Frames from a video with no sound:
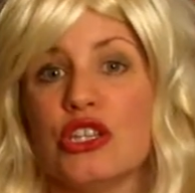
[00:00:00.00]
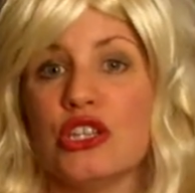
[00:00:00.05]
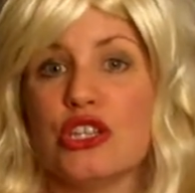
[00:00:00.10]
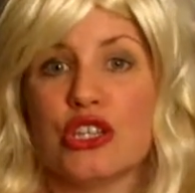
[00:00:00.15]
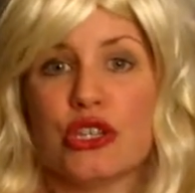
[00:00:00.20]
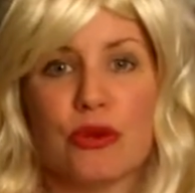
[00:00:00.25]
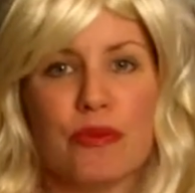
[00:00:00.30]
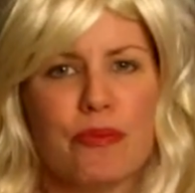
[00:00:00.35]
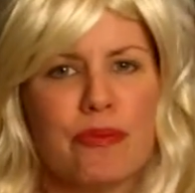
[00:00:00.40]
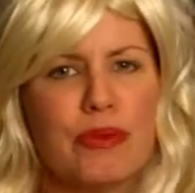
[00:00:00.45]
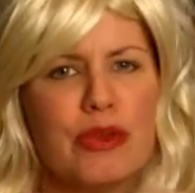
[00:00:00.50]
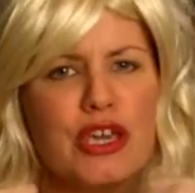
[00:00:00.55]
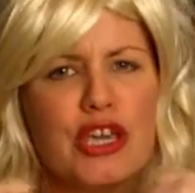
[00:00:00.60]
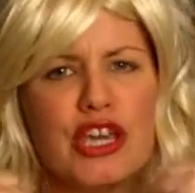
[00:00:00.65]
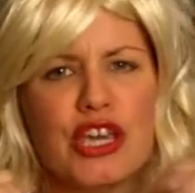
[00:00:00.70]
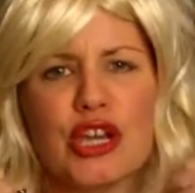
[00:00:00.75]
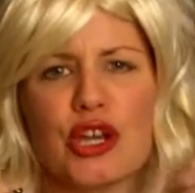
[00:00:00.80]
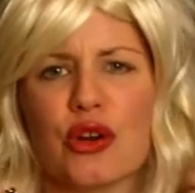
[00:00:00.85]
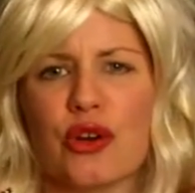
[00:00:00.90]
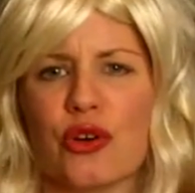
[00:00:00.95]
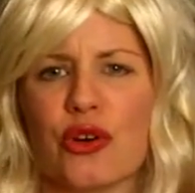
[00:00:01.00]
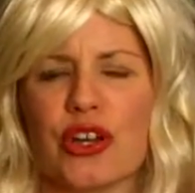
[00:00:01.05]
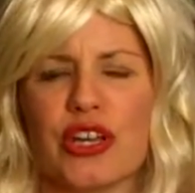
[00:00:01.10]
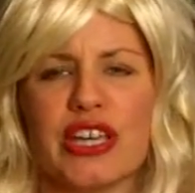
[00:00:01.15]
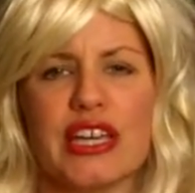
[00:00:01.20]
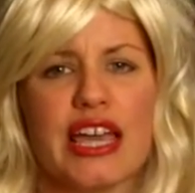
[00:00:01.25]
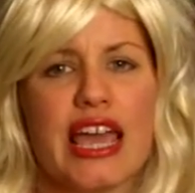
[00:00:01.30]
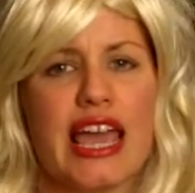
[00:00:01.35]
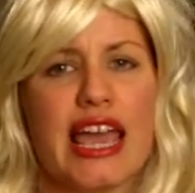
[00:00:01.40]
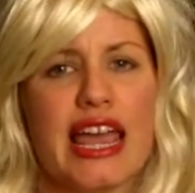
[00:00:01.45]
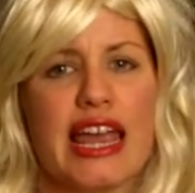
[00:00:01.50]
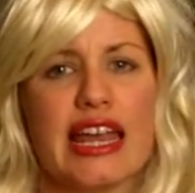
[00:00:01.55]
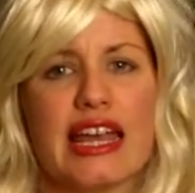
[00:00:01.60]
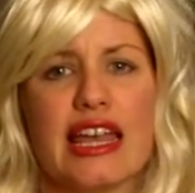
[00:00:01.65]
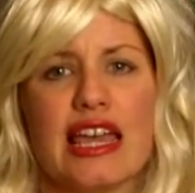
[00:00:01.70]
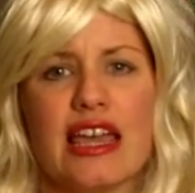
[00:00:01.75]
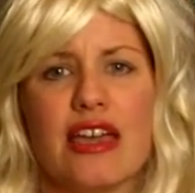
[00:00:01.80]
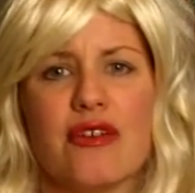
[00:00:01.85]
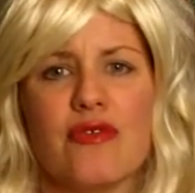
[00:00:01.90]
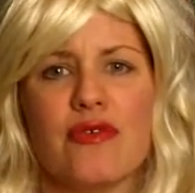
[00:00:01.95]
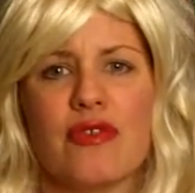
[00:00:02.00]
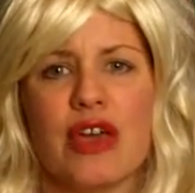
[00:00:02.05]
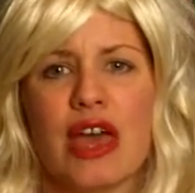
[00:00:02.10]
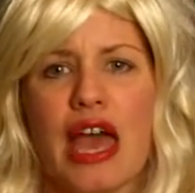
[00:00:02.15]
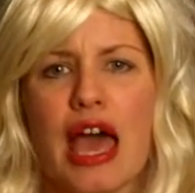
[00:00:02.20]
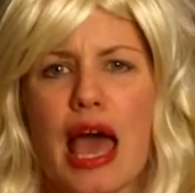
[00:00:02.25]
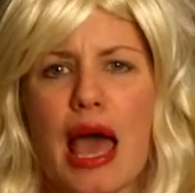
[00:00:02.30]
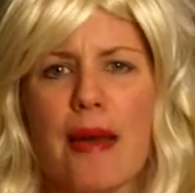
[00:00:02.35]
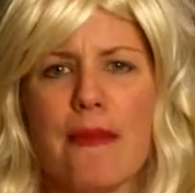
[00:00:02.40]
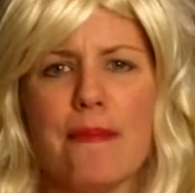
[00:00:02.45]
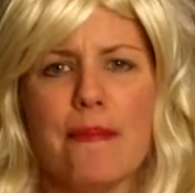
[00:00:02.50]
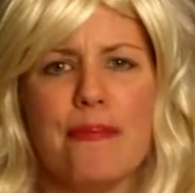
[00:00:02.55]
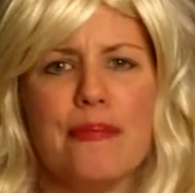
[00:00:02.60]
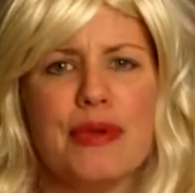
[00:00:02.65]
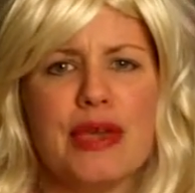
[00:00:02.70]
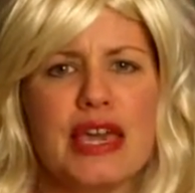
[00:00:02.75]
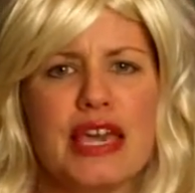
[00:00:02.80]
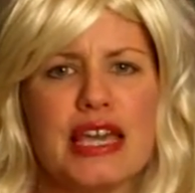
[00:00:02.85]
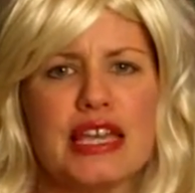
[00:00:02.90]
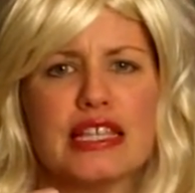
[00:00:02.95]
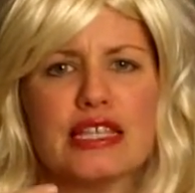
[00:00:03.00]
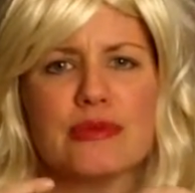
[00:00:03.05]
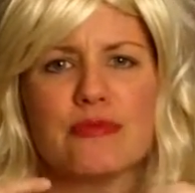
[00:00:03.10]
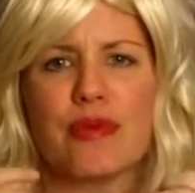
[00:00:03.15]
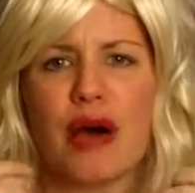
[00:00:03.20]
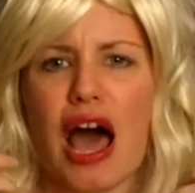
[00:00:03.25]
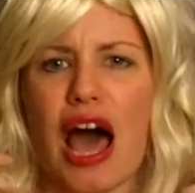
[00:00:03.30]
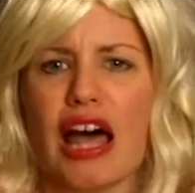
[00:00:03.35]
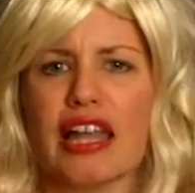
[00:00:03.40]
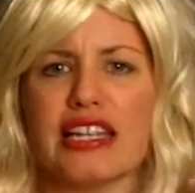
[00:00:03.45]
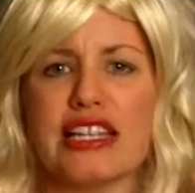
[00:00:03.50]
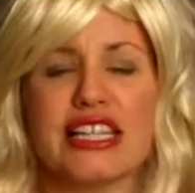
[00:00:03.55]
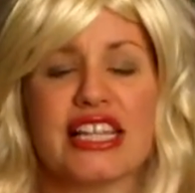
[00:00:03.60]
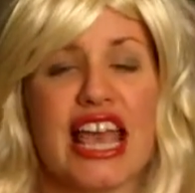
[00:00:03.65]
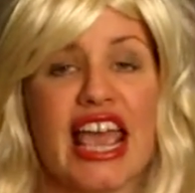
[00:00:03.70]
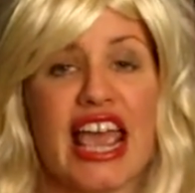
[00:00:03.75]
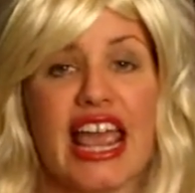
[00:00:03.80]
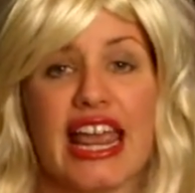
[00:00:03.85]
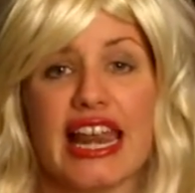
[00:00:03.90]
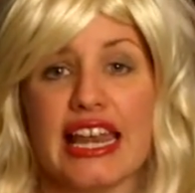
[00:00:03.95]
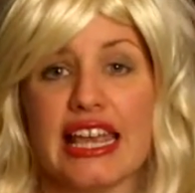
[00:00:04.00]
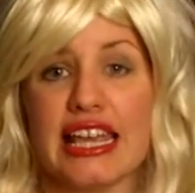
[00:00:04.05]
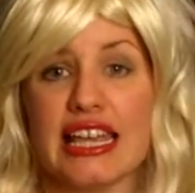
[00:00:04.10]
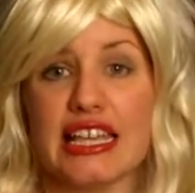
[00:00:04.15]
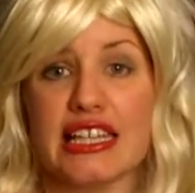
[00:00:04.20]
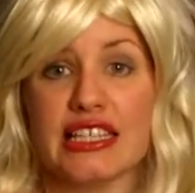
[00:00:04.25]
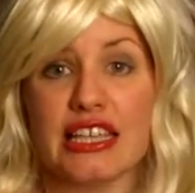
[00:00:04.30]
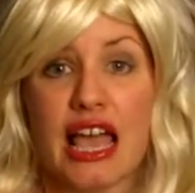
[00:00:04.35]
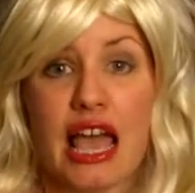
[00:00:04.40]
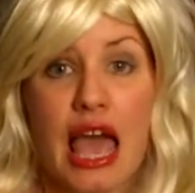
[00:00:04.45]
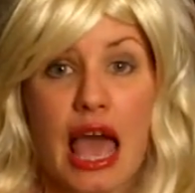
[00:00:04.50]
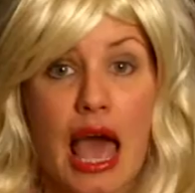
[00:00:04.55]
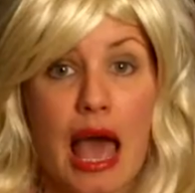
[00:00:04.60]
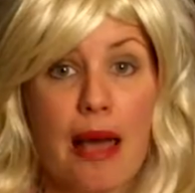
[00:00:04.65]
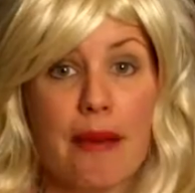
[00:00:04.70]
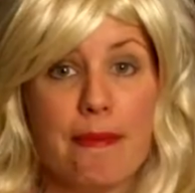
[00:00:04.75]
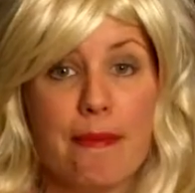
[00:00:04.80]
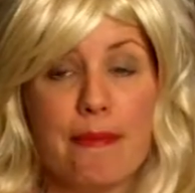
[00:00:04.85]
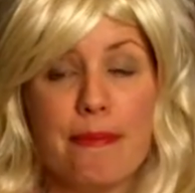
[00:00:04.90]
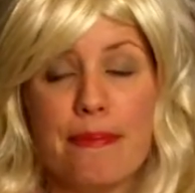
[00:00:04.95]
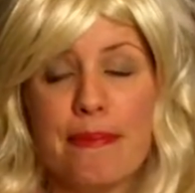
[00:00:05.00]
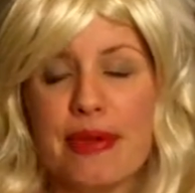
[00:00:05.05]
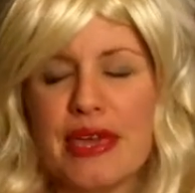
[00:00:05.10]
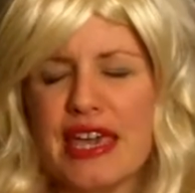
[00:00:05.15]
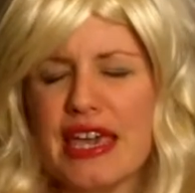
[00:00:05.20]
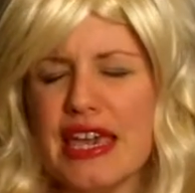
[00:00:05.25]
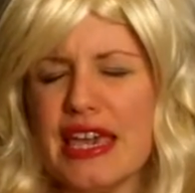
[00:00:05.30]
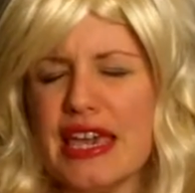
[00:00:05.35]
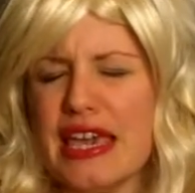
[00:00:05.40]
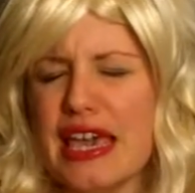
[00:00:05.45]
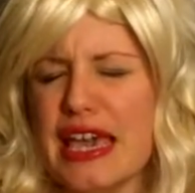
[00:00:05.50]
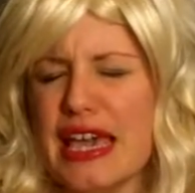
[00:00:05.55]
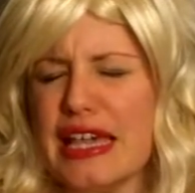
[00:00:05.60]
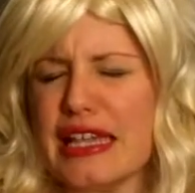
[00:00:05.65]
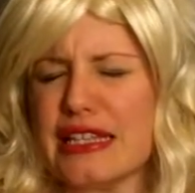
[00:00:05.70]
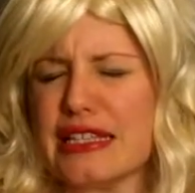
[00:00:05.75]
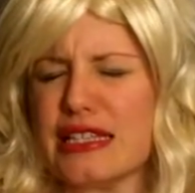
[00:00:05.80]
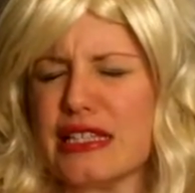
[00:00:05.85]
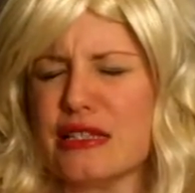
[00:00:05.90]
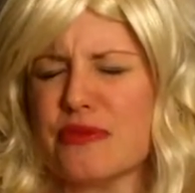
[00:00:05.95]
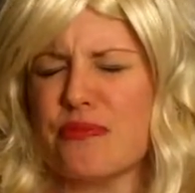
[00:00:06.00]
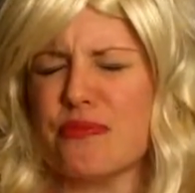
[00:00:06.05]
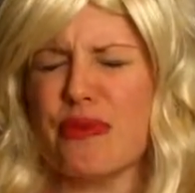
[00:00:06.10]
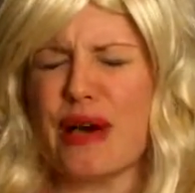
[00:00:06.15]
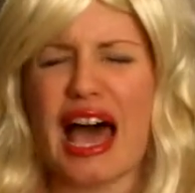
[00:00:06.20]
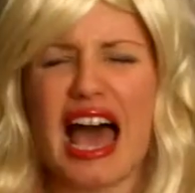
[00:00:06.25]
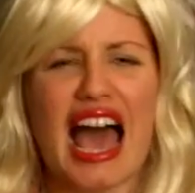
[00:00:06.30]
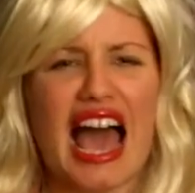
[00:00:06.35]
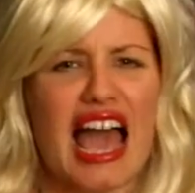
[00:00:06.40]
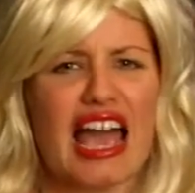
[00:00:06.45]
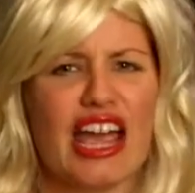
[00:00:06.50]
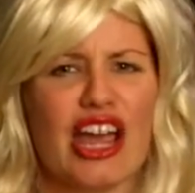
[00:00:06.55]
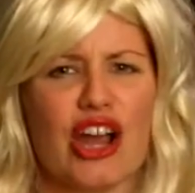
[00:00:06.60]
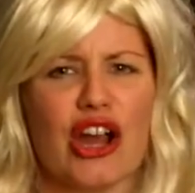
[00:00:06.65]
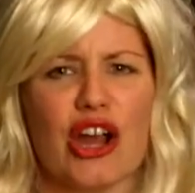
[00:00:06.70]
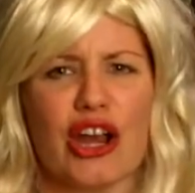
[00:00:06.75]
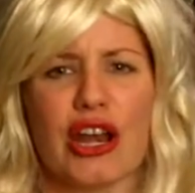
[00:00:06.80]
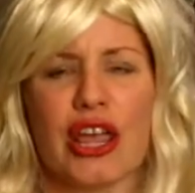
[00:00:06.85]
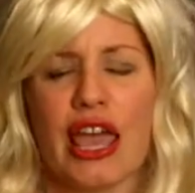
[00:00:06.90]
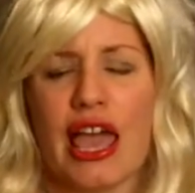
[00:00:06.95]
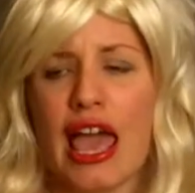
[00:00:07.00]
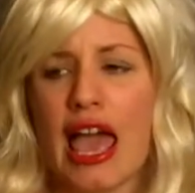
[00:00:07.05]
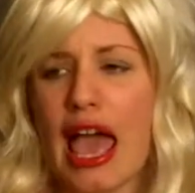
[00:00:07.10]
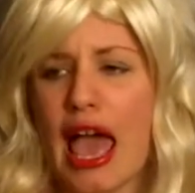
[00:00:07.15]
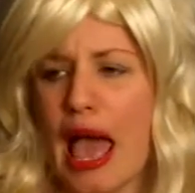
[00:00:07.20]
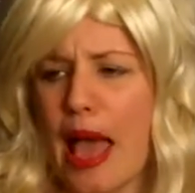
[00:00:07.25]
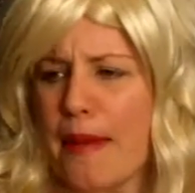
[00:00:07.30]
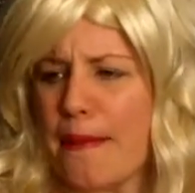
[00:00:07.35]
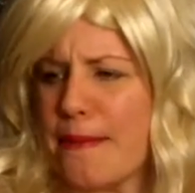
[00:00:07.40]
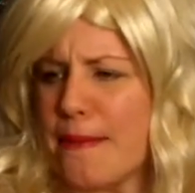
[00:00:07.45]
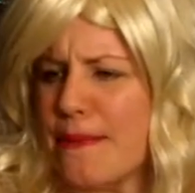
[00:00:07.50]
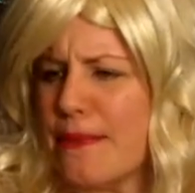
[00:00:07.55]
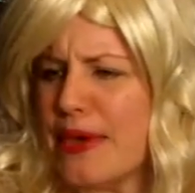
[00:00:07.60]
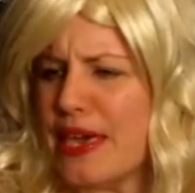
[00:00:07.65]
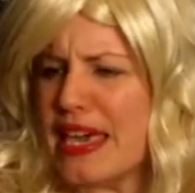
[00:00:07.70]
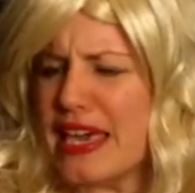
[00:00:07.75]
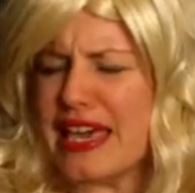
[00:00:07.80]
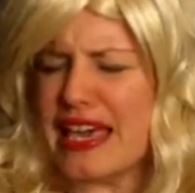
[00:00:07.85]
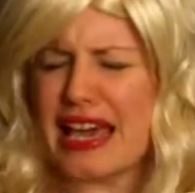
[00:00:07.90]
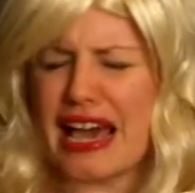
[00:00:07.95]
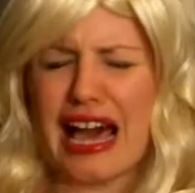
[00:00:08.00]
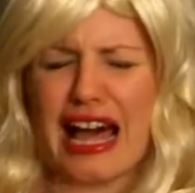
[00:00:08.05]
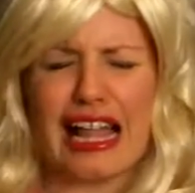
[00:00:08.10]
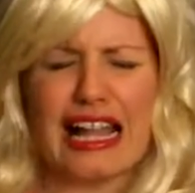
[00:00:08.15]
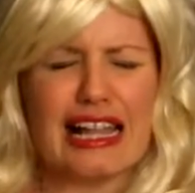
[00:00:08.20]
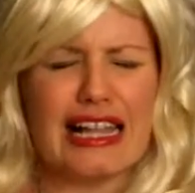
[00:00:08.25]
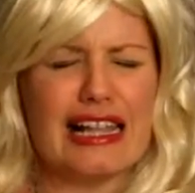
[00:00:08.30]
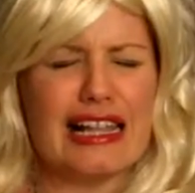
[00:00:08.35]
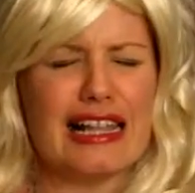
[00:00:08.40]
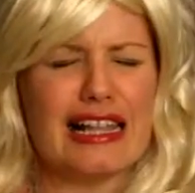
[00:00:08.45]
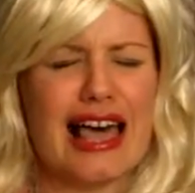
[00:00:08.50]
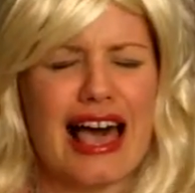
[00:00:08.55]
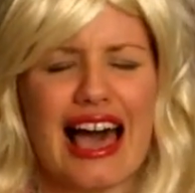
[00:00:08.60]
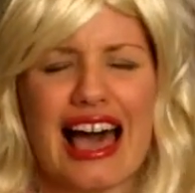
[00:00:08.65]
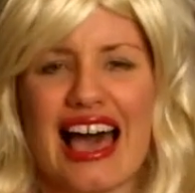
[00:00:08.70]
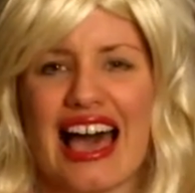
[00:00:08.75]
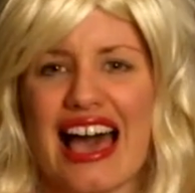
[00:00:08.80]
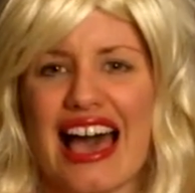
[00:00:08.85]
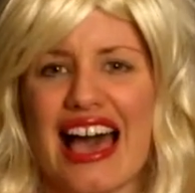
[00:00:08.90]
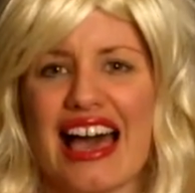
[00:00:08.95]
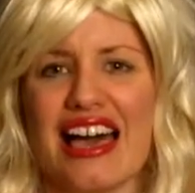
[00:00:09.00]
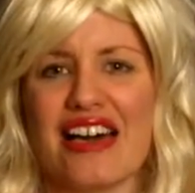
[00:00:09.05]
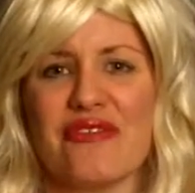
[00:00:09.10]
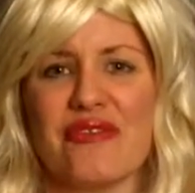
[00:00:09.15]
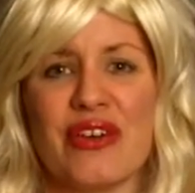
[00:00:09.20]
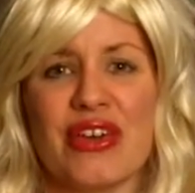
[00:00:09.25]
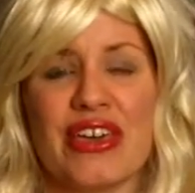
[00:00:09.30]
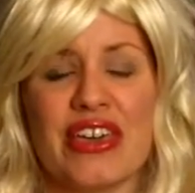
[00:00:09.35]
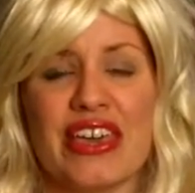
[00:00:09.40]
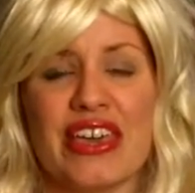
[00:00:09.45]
to be creative and be spontaneous and be inspired and be alive